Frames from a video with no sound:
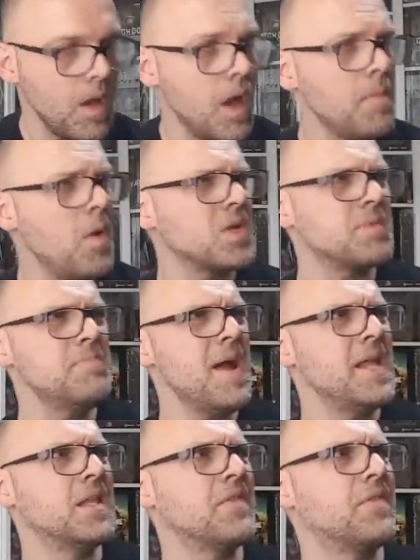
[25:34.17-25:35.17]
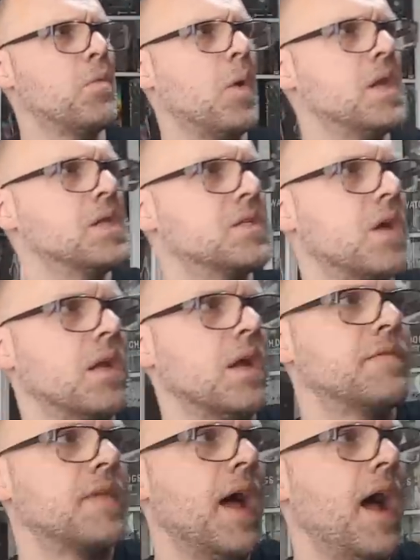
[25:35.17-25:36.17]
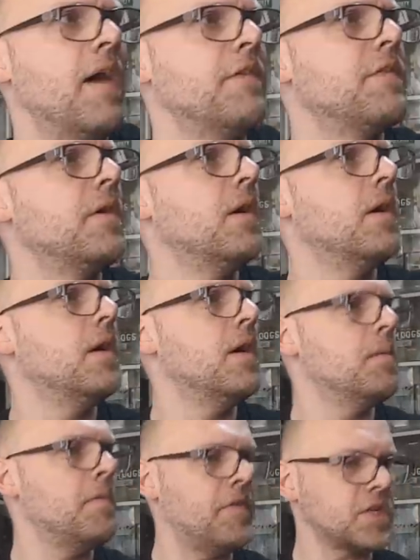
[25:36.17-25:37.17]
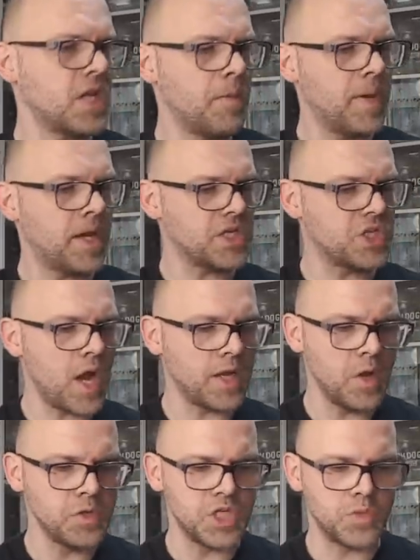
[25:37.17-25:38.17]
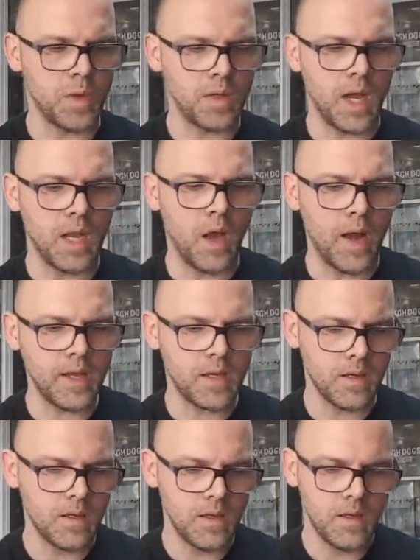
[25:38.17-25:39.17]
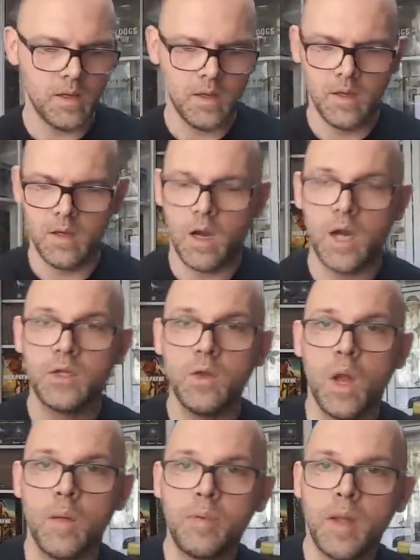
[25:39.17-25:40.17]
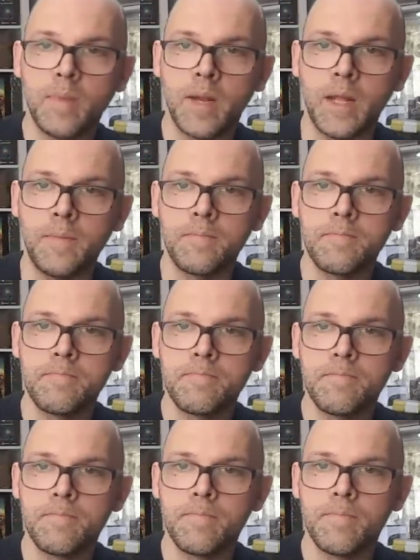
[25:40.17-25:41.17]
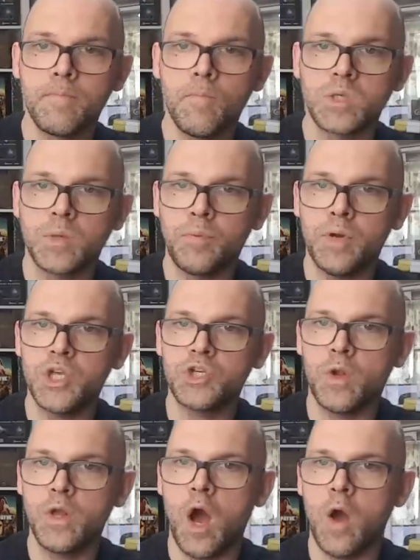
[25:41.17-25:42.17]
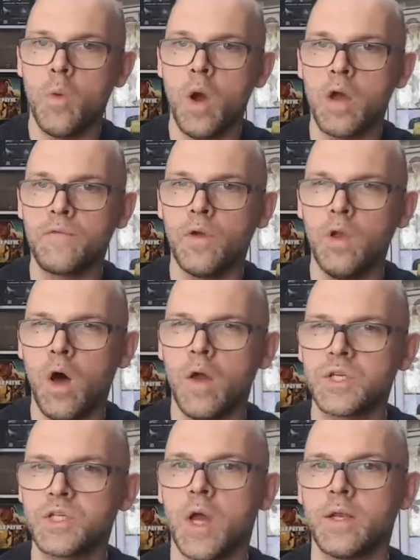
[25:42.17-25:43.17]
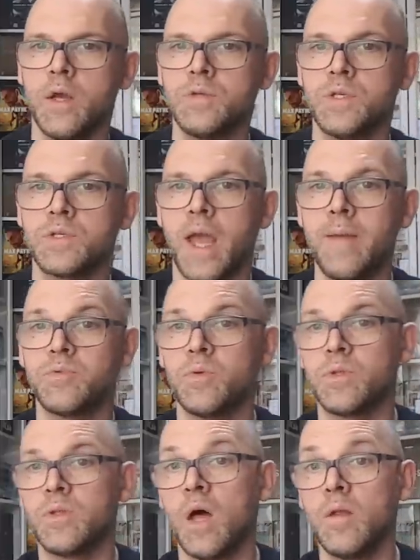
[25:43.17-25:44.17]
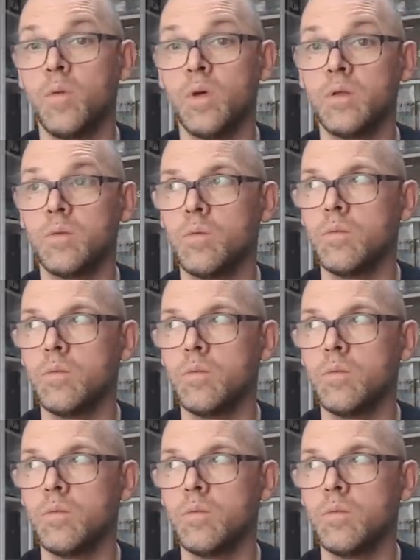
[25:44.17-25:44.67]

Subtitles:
amongst many different ones I'd love to have. But if I was going to pick a Psygnosis one that I like, I do like Blood Bunny. So I'm pretty sure the artwork for a lot of the Psygnosis games were done, were